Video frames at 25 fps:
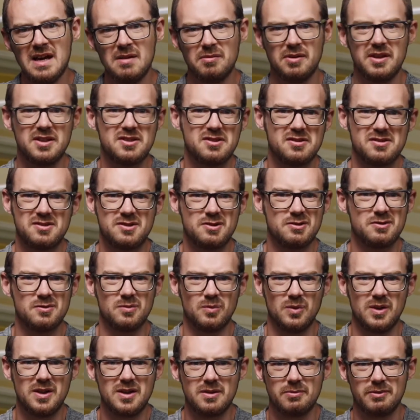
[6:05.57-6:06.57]
But it just doesn't
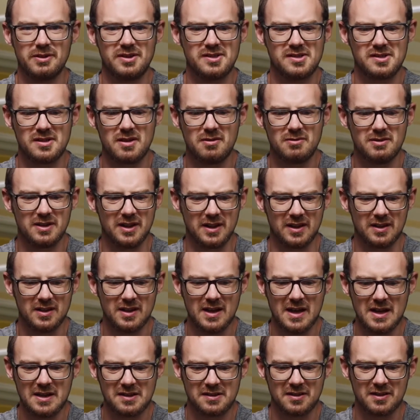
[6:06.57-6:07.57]
work with Sony,
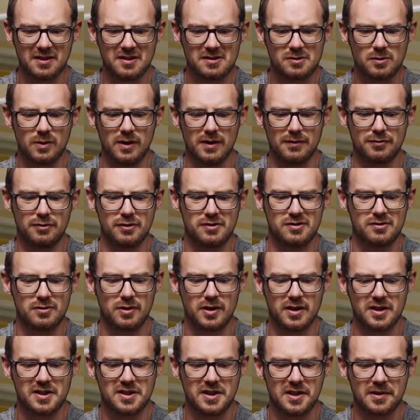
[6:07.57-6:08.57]
so that's quite
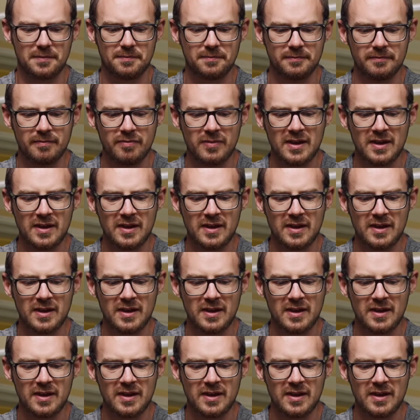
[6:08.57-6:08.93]
frustrating.